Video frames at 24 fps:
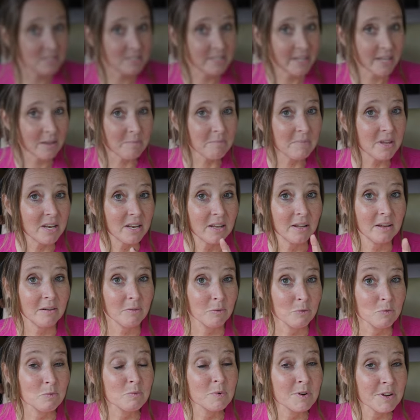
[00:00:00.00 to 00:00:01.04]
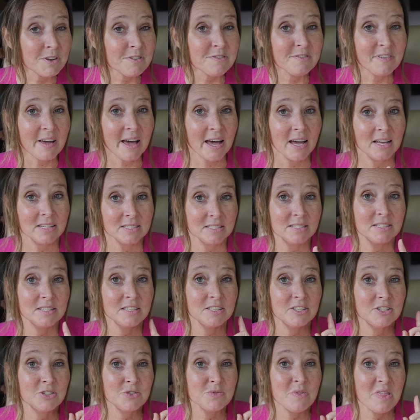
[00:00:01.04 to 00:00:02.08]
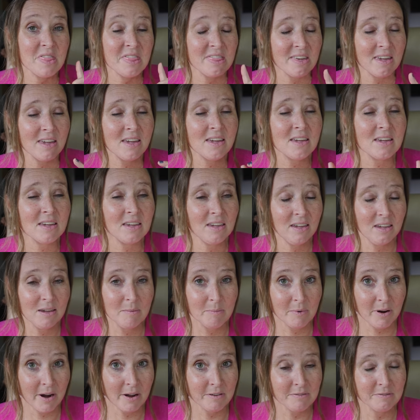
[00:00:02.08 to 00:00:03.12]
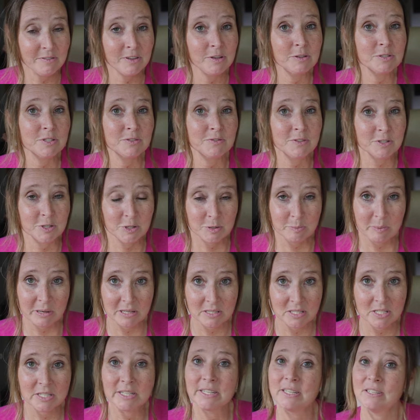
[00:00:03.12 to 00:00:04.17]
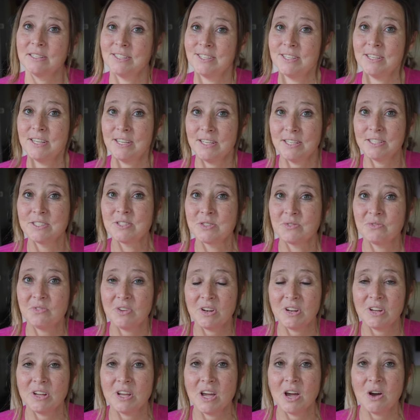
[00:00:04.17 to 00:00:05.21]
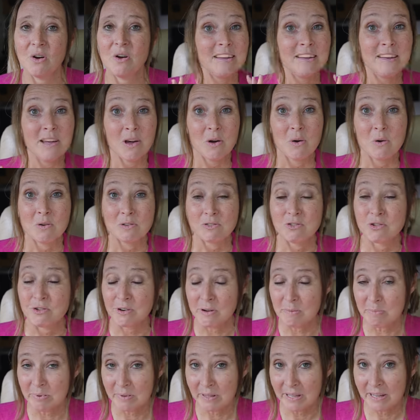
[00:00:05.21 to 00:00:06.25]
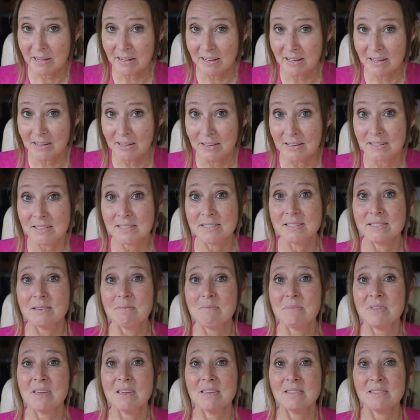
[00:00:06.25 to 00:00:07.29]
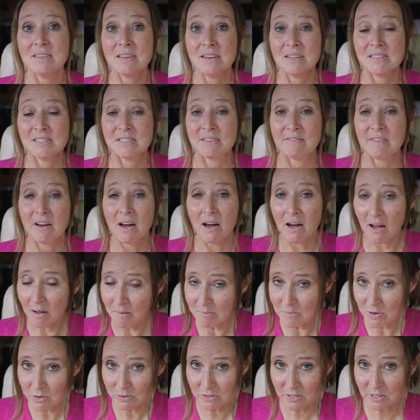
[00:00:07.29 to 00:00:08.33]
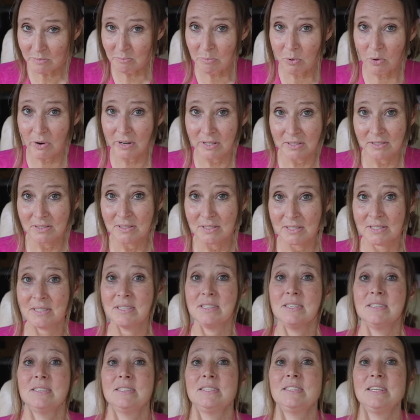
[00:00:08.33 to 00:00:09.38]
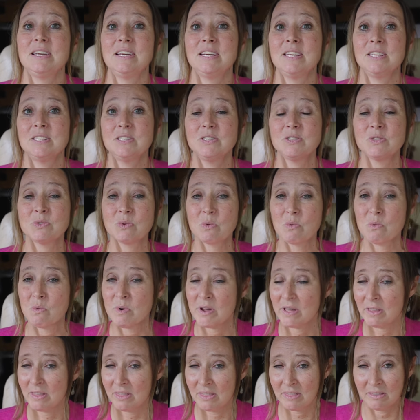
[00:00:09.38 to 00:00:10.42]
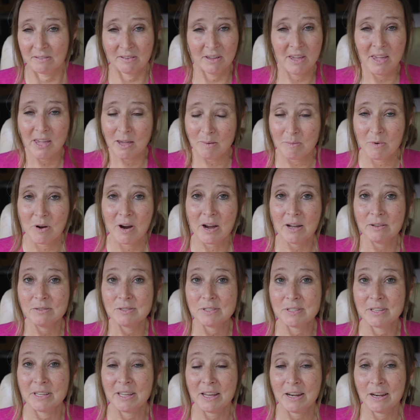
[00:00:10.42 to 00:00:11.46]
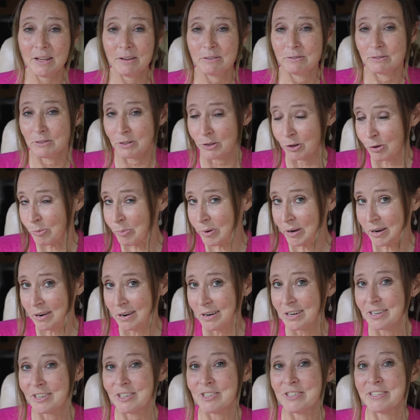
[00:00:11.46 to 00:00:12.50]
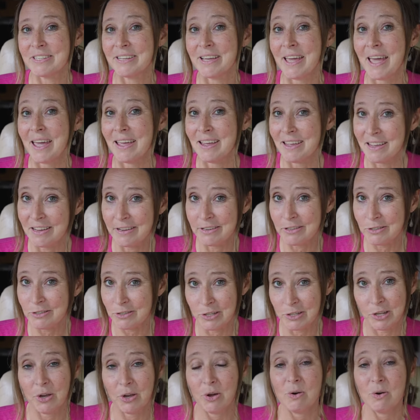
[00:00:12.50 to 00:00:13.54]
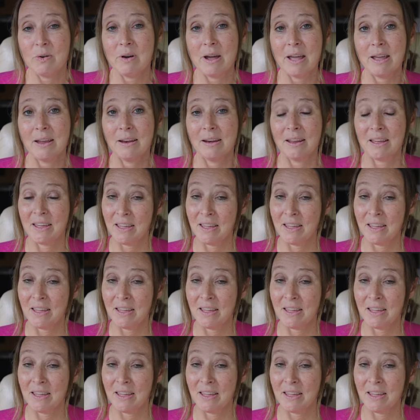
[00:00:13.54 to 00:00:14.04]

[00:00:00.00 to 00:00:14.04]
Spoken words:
to take a minute real fast to thank Campground Views for sponsoring today's video. Now, trip planning is something that is of utmost importance these days, with campgrounds getting a little bit harder to get into. And